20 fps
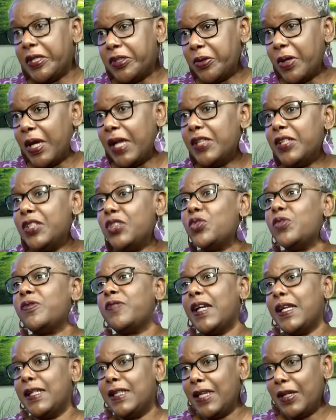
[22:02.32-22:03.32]
Why do I need
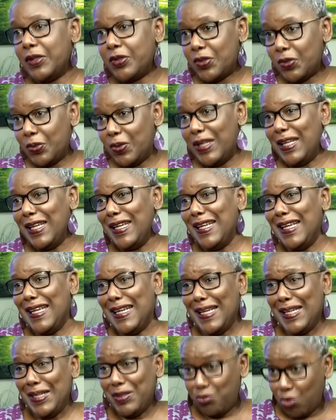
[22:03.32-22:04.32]
to find out?
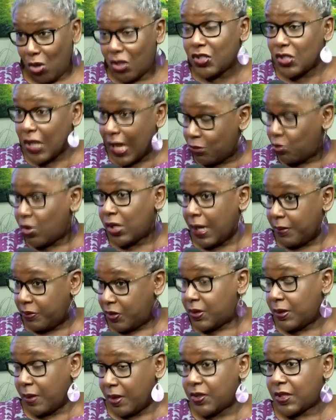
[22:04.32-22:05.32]

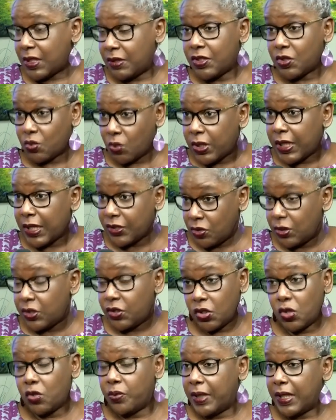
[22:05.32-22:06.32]
I'm serious. One
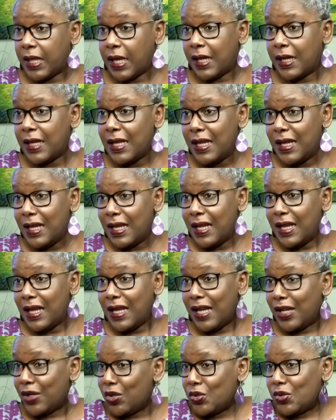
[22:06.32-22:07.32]
actually told me that.
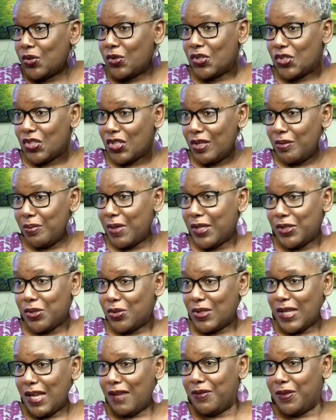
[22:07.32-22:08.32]
I go to the gym. I
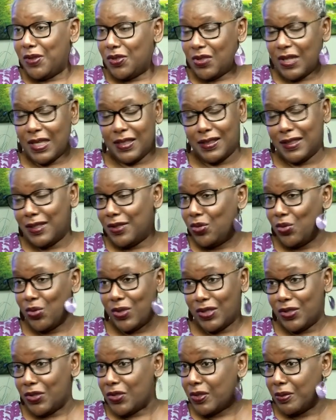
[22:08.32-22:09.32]
don't have the. I said,
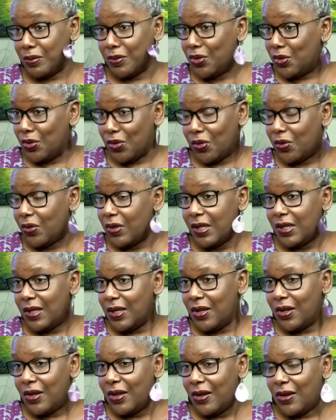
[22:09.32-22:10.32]
look, it doesn't.
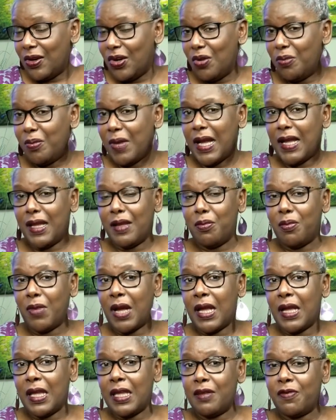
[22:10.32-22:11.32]
Or
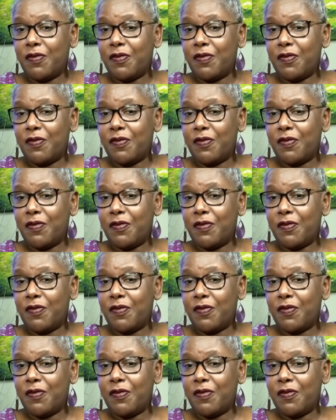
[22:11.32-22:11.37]
my.